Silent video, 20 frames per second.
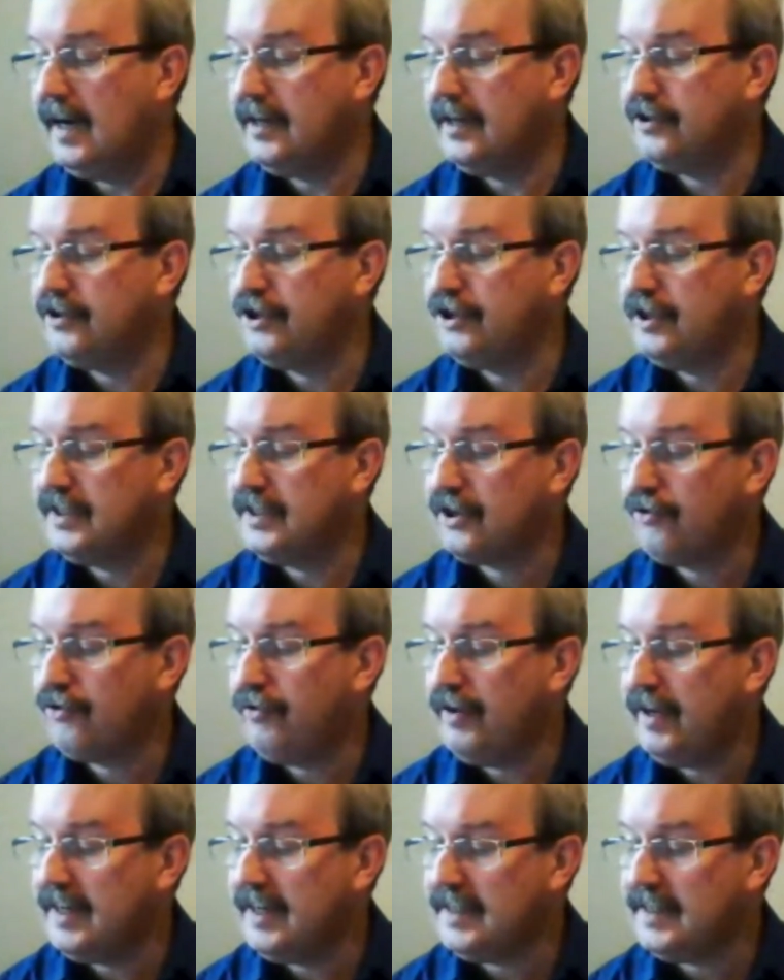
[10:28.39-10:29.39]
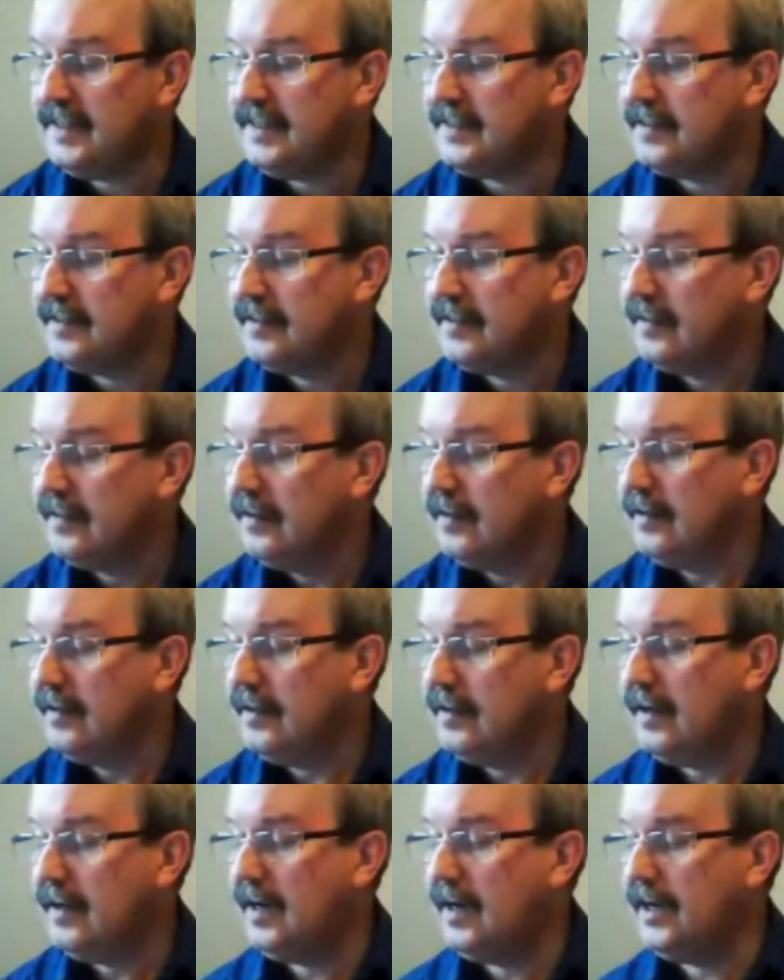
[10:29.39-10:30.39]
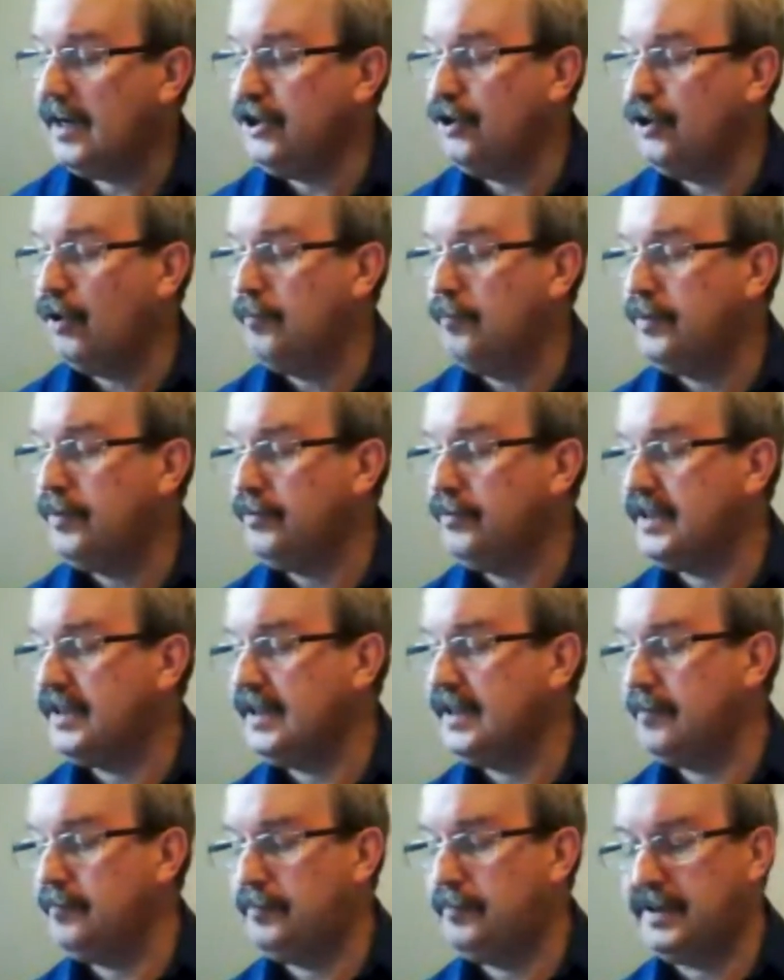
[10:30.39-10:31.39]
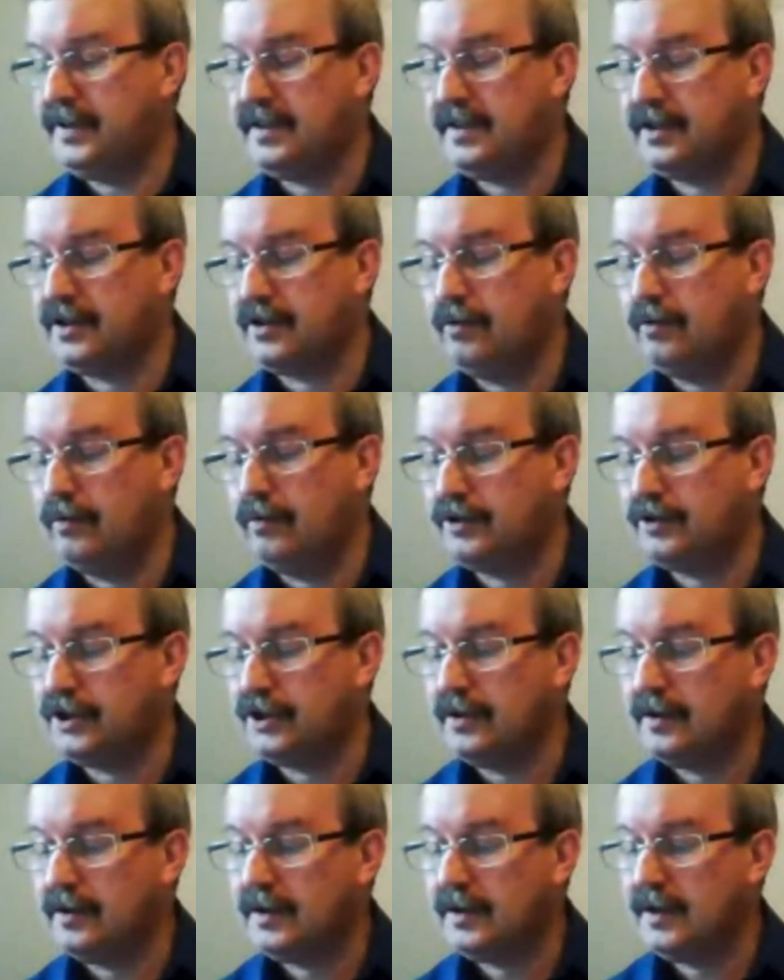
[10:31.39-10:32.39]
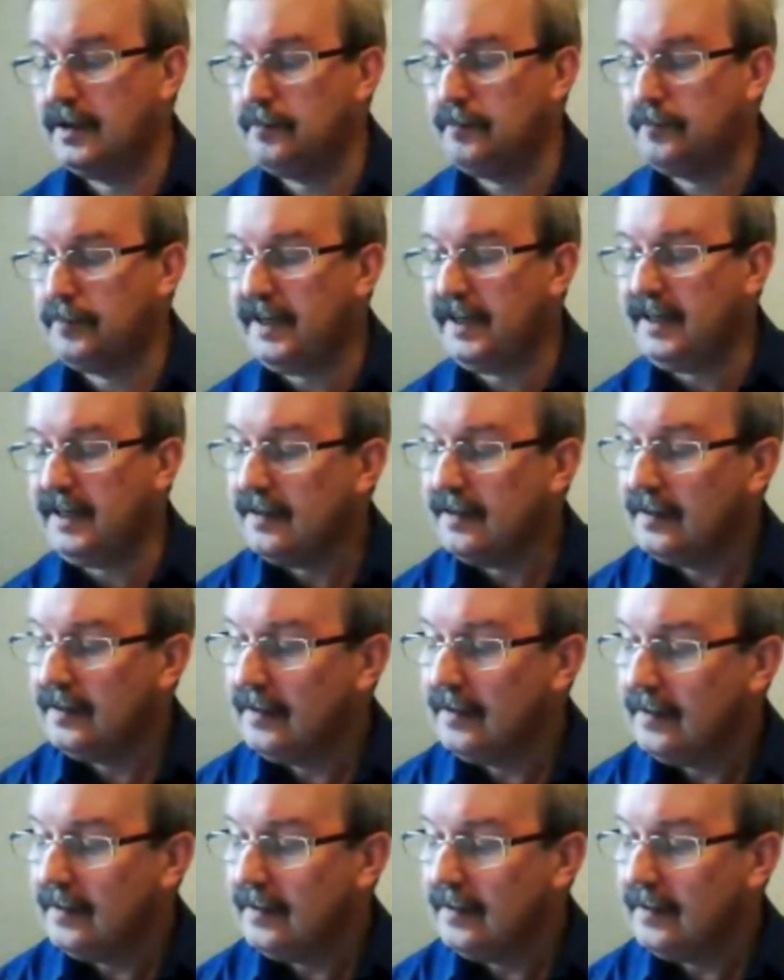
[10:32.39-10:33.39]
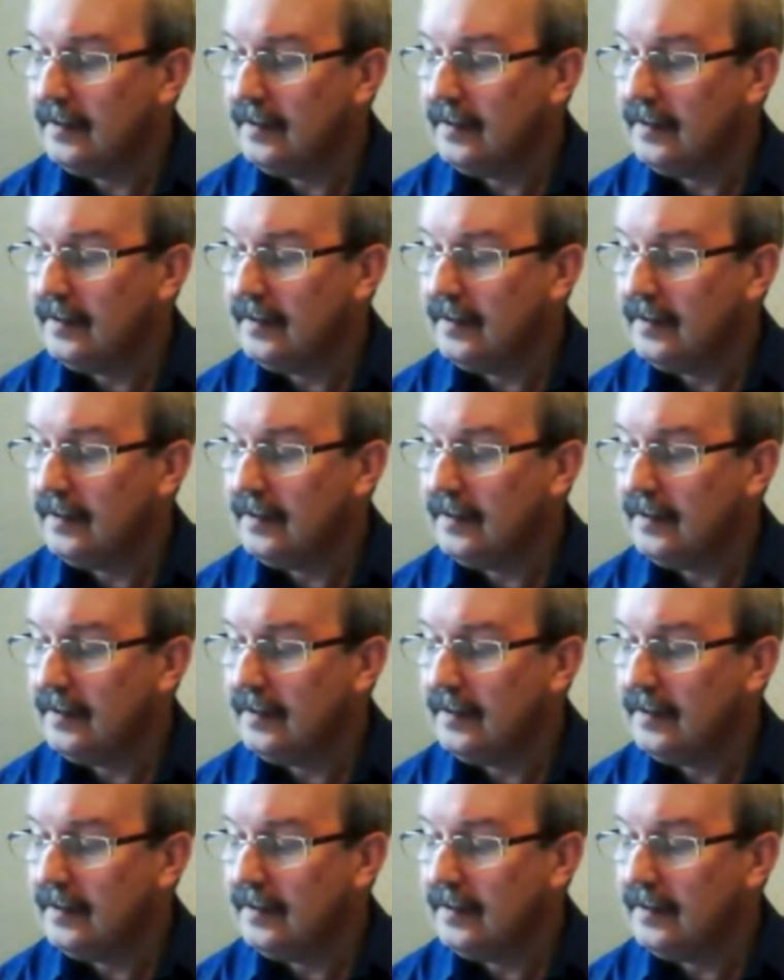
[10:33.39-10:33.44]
and she's created Your Booty and Business Coach company.